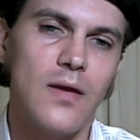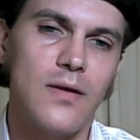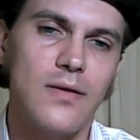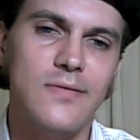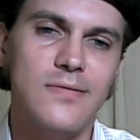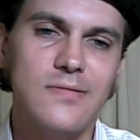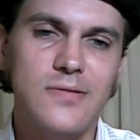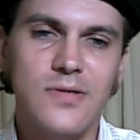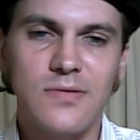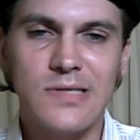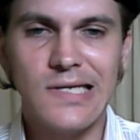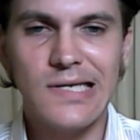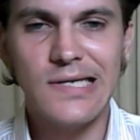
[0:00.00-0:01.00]
You
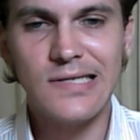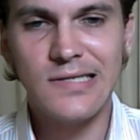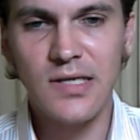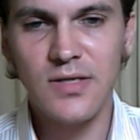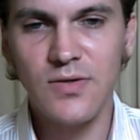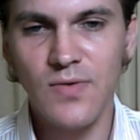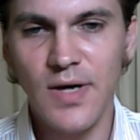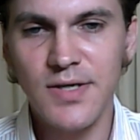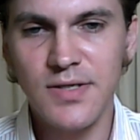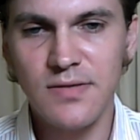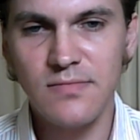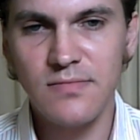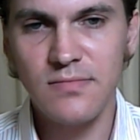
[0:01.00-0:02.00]
see the
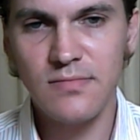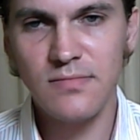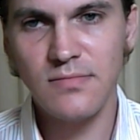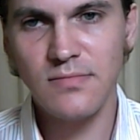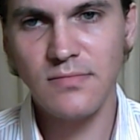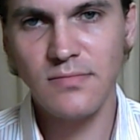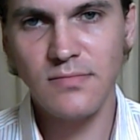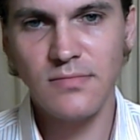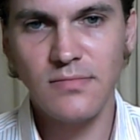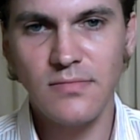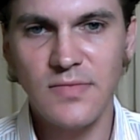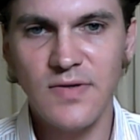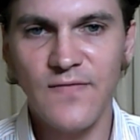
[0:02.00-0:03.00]
situation,
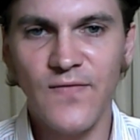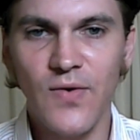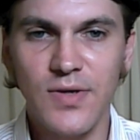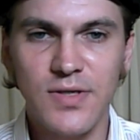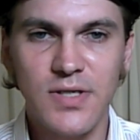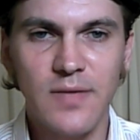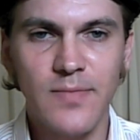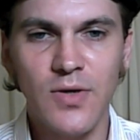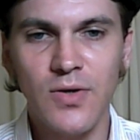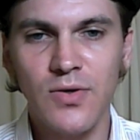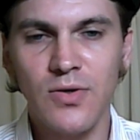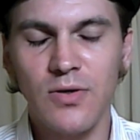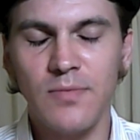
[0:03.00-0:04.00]
Fukushima
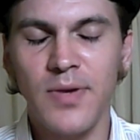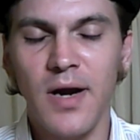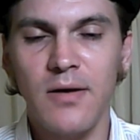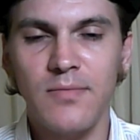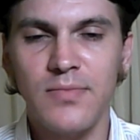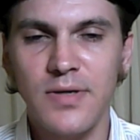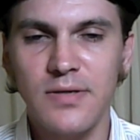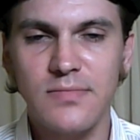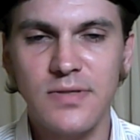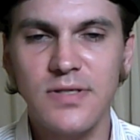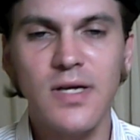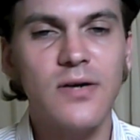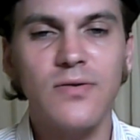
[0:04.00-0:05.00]
nuclear power plant,
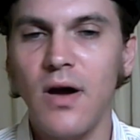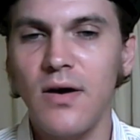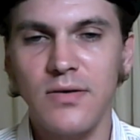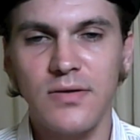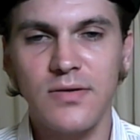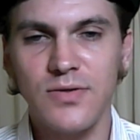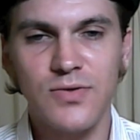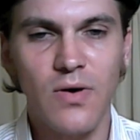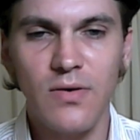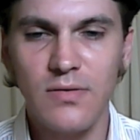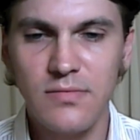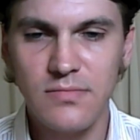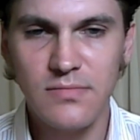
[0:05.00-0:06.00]
still not under control.
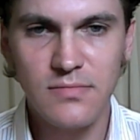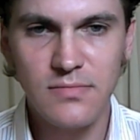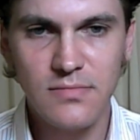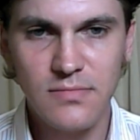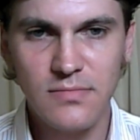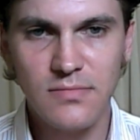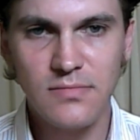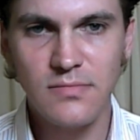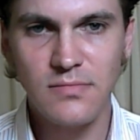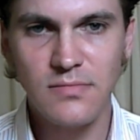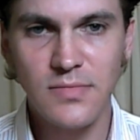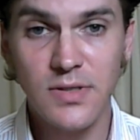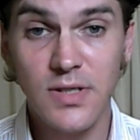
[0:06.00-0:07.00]

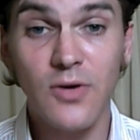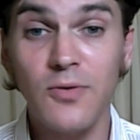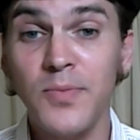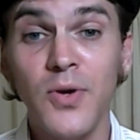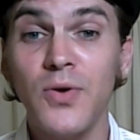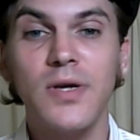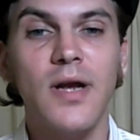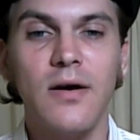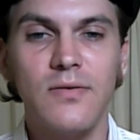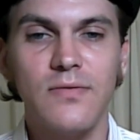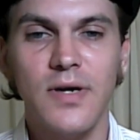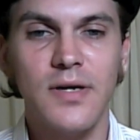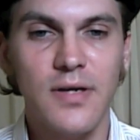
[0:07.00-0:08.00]
Still puking
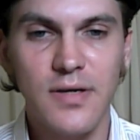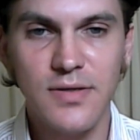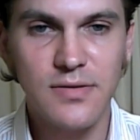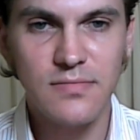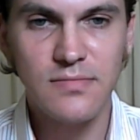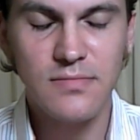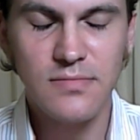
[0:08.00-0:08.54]
out radiation.